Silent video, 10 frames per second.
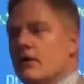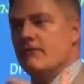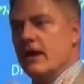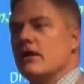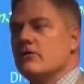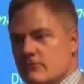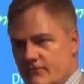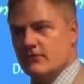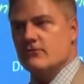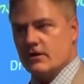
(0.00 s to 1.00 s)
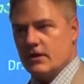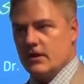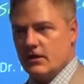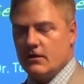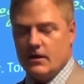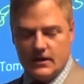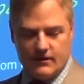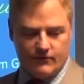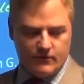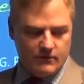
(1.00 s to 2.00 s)
very sophisticated,
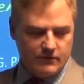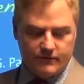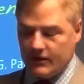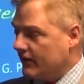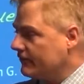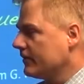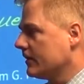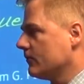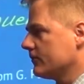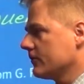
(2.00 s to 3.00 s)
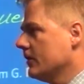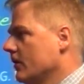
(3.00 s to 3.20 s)
high-level stuff, and it was